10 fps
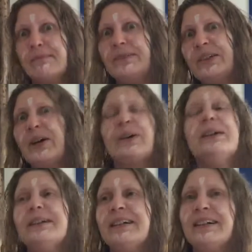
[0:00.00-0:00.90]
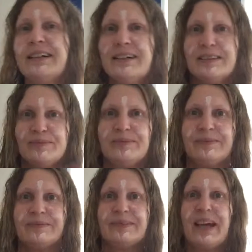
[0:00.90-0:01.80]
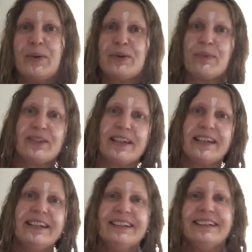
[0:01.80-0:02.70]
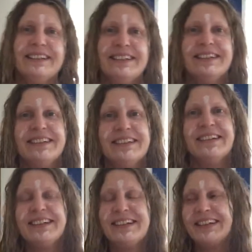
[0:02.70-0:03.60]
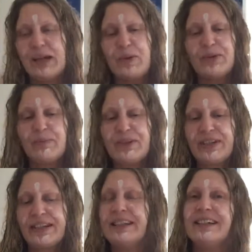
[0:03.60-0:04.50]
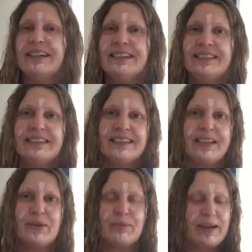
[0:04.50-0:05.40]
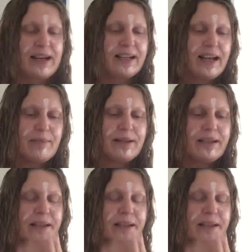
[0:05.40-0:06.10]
you know, he was busy. He was busy. He was being unhappy